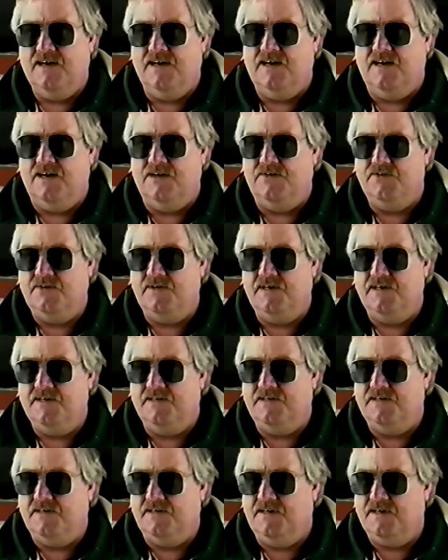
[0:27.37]
You
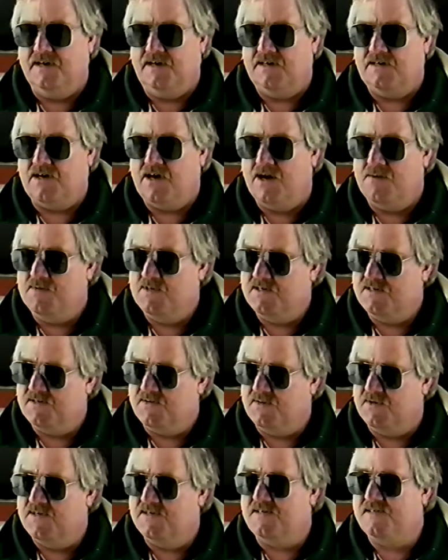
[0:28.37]
need the carbon
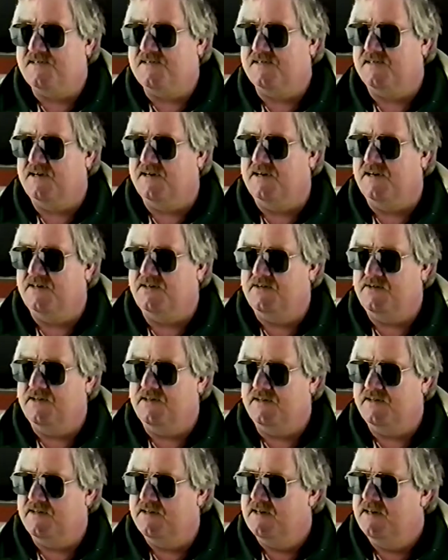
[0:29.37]
source, you
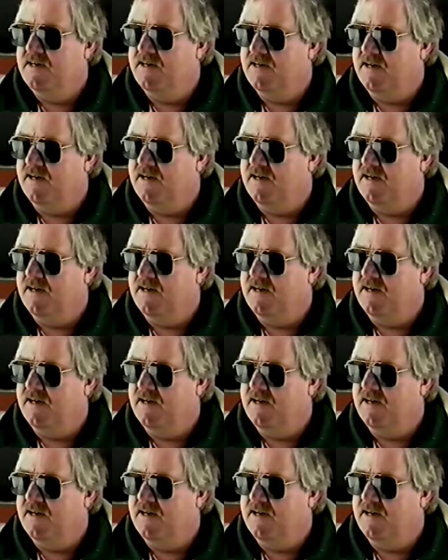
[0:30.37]
need